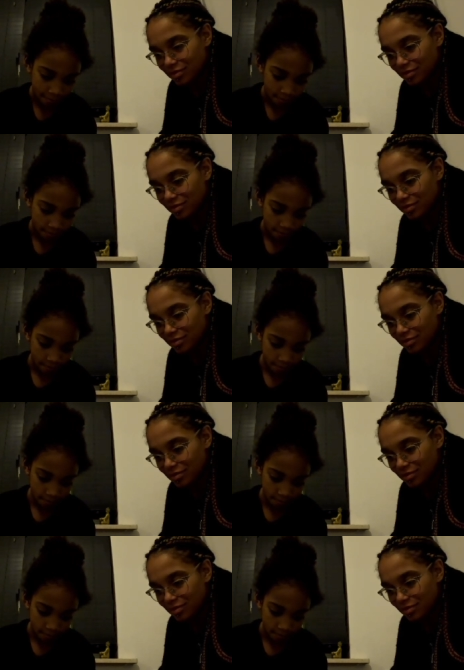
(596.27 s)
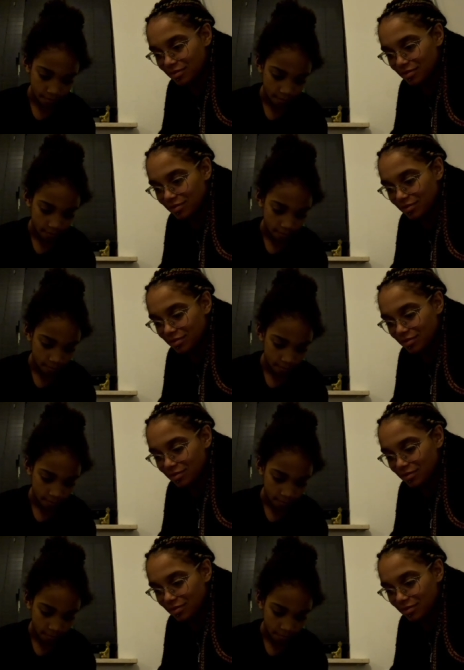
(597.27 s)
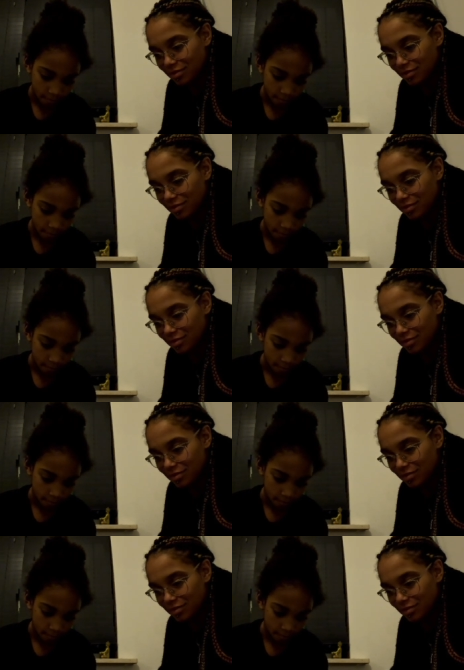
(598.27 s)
Nothing is said.